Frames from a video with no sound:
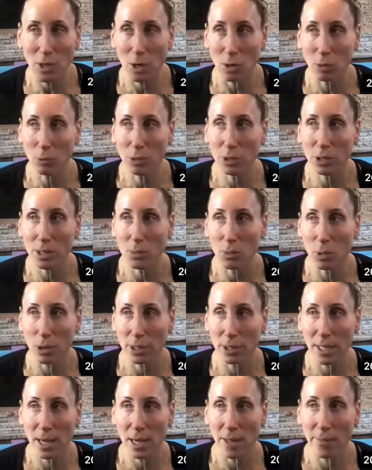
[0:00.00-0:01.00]
are really
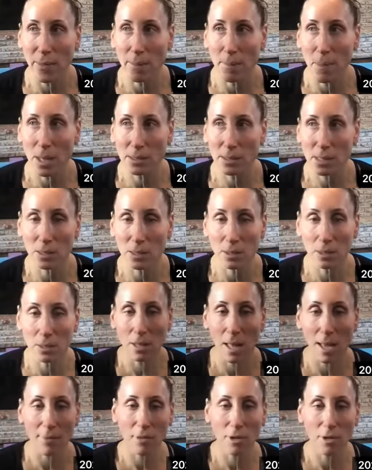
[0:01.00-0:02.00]
working on the muscular
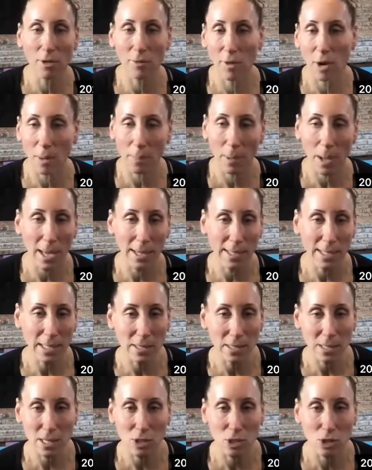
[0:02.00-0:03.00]
level of our
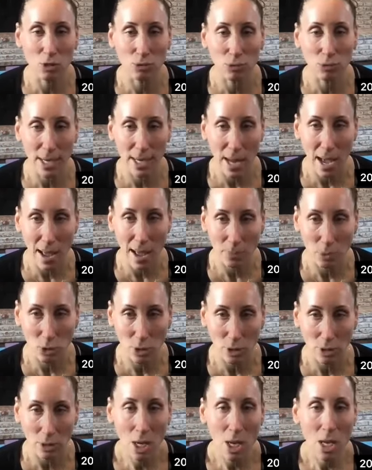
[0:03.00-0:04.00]
bodies. It's a great
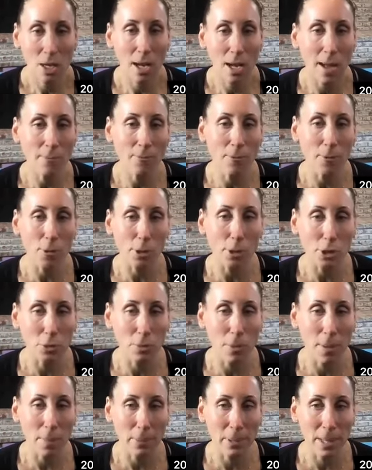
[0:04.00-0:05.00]
option. Come forward
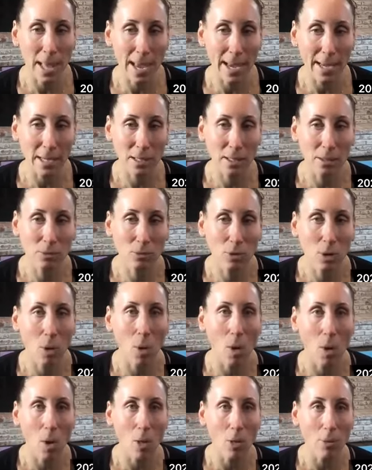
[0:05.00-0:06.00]
to a plank, roll
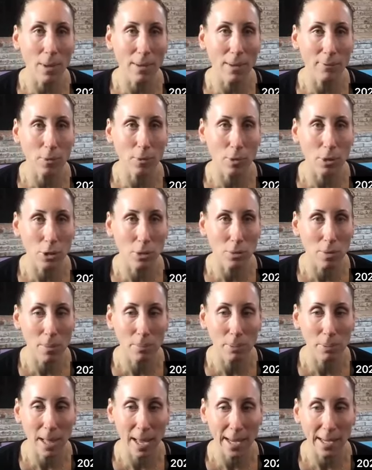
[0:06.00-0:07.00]
all the way forward to a
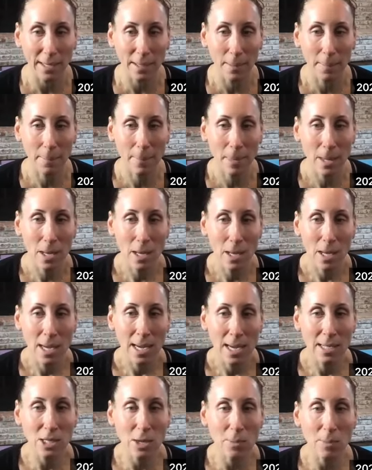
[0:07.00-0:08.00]
plank.
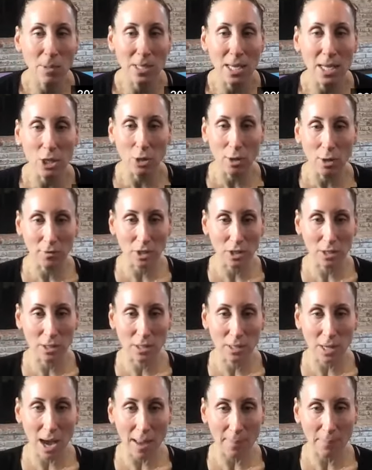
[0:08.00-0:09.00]
It's almost like you have to
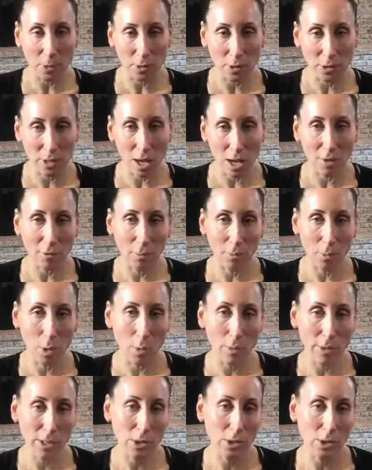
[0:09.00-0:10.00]
stop yourself from
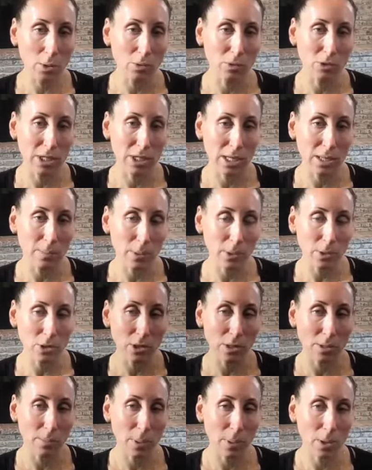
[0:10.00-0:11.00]
going so deep into
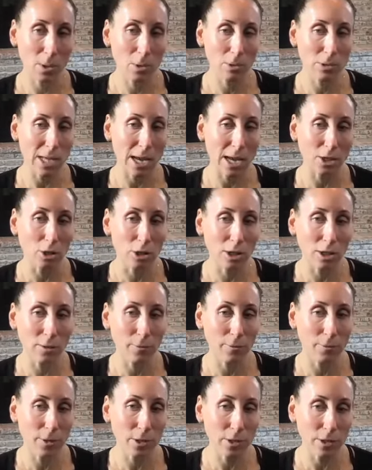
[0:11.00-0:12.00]
the pose, and you're going
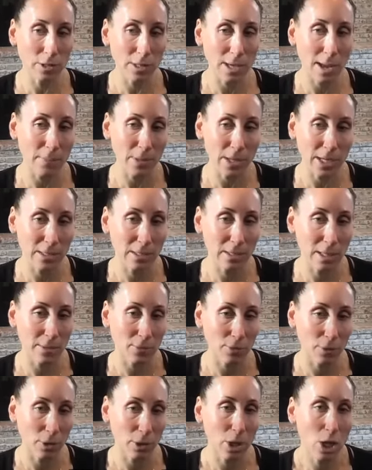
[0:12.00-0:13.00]
to feel something
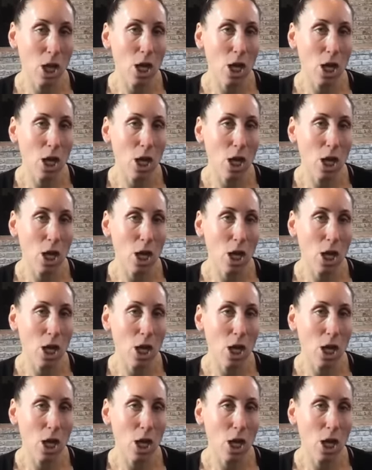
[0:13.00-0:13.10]
different.